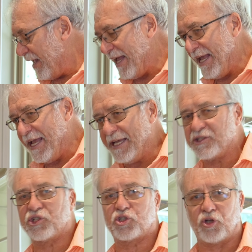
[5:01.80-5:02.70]
air
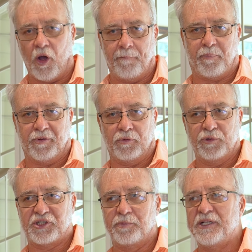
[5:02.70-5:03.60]
sample,
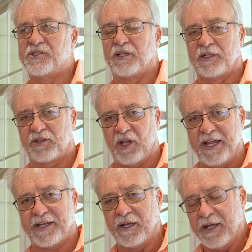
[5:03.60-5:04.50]
which means it'll
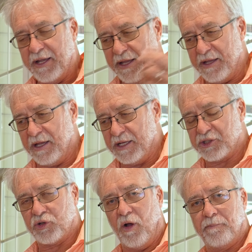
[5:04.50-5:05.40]
take
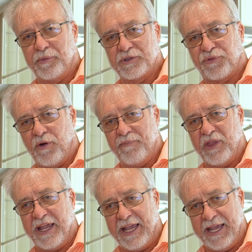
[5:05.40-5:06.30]
samples from
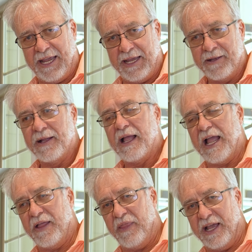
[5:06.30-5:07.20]
the air,
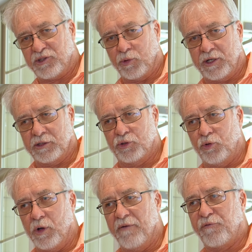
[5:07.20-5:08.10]
and that's what it'll
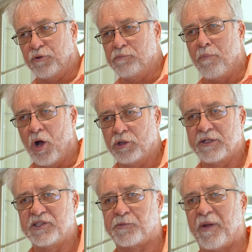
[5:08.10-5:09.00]
do. A full mold
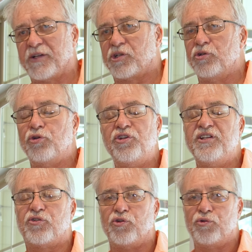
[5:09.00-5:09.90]
inspection, you
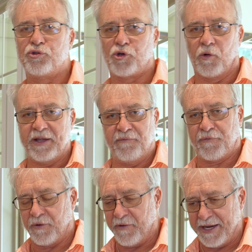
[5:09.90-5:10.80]
need to use your
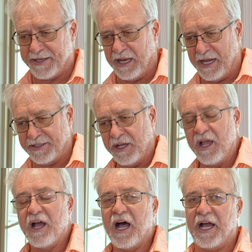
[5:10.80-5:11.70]
infrared light.
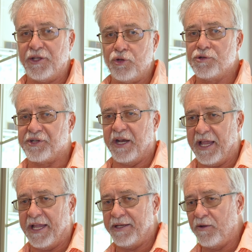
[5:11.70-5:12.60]
I use it
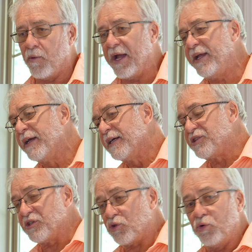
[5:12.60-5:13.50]
anyway,
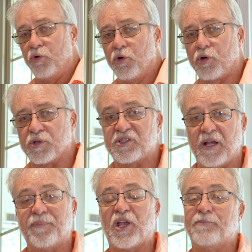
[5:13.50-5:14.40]
just to look, because
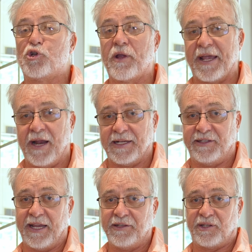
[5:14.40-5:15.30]
sometimes you can
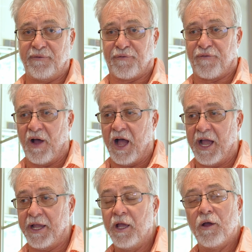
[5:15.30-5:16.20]

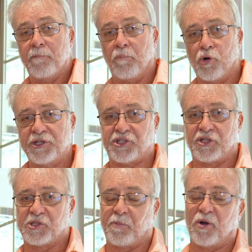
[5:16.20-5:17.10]
identify
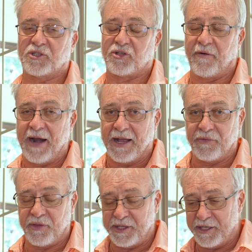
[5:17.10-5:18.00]
moisture spots
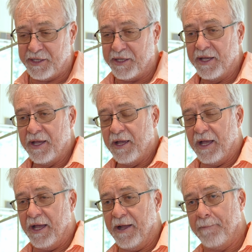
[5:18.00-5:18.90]
around the
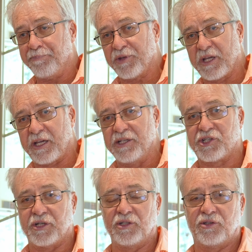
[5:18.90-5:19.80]

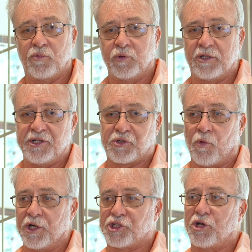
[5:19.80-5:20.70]
kitchen
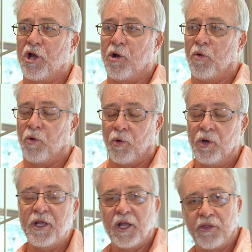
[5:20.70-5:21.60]
dishwasher or
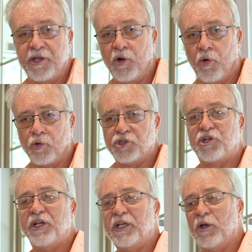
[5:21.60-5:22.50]
the
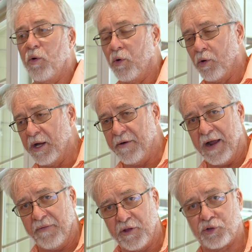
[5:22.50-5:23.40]
laundry or
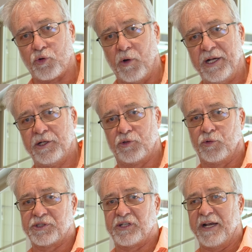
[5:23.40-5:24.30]
around the toilet
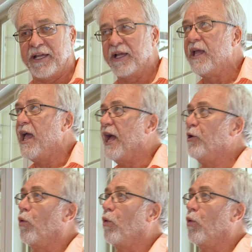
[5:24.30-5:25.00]
or sunning, and